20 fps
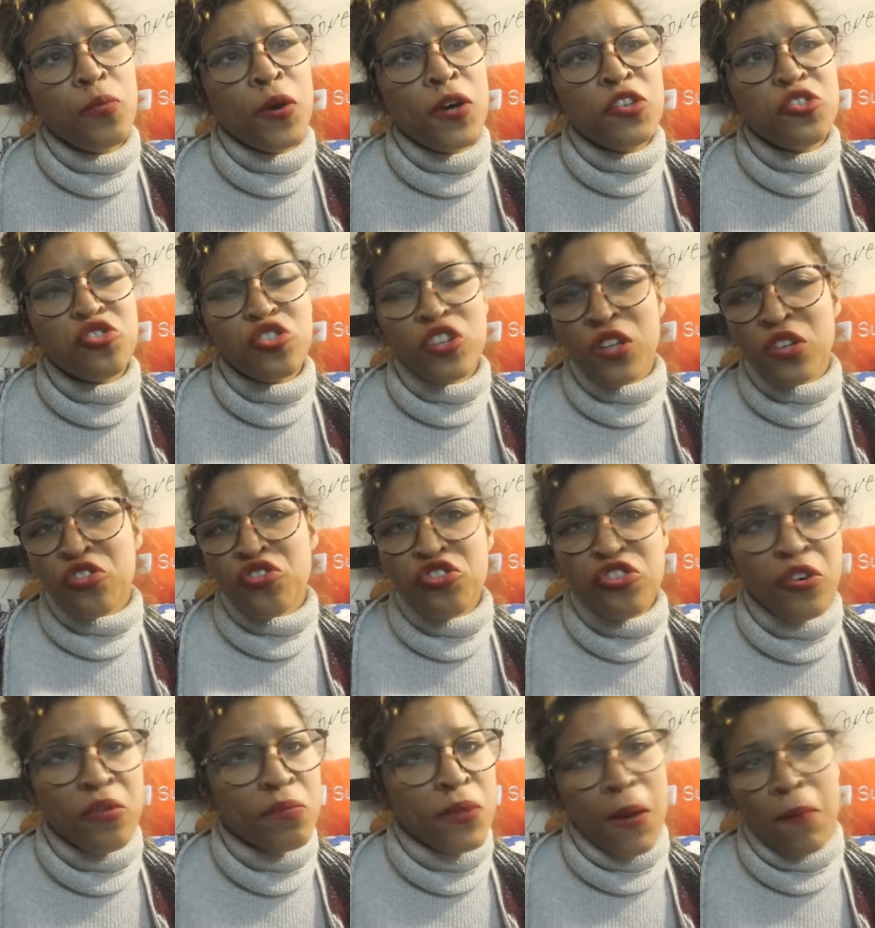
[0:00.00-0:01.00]
which is
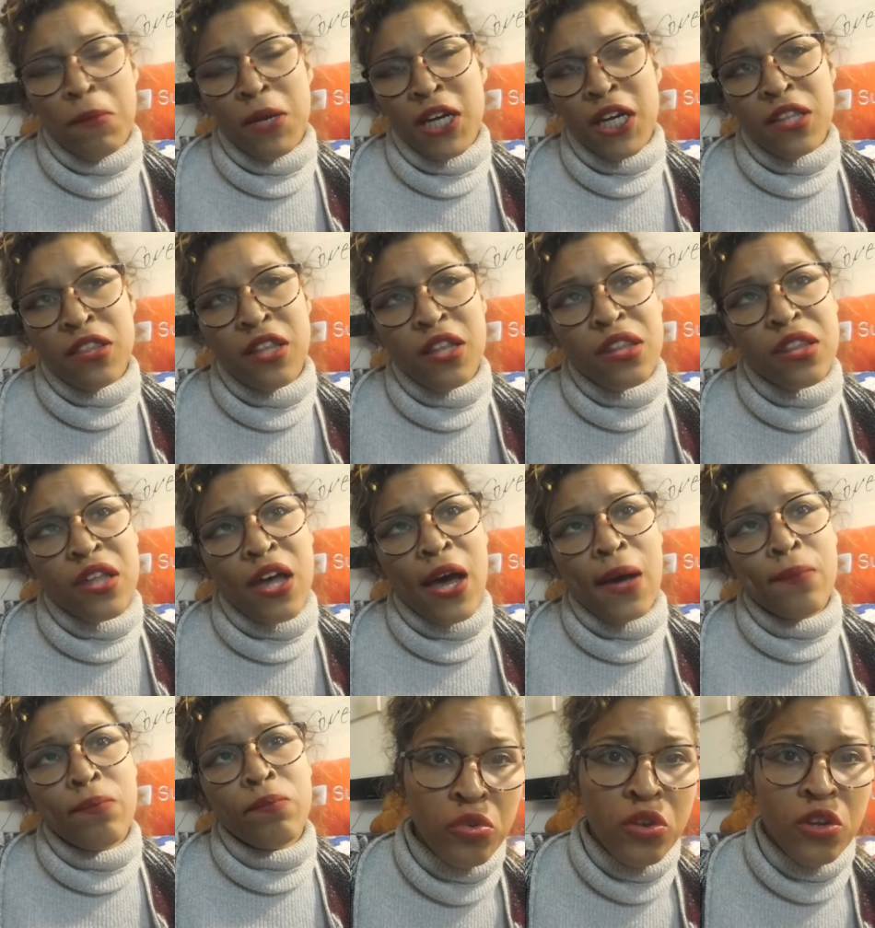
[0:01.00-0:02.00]
true. I'm not making this
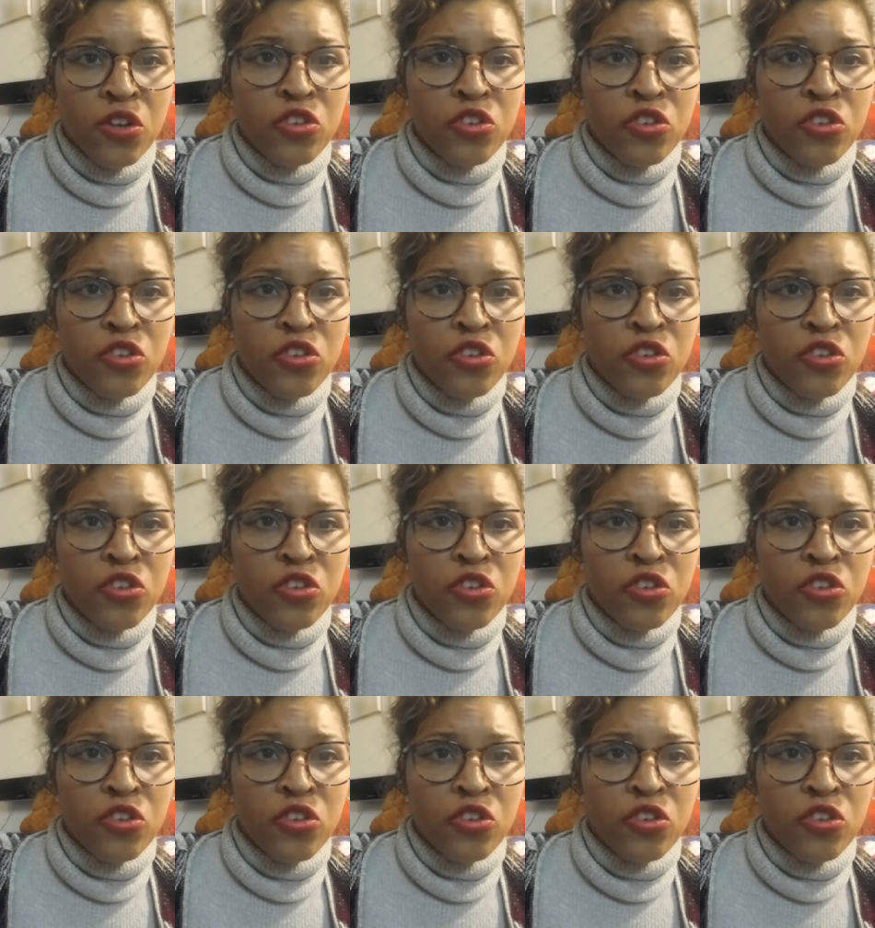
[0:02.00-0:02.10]
up.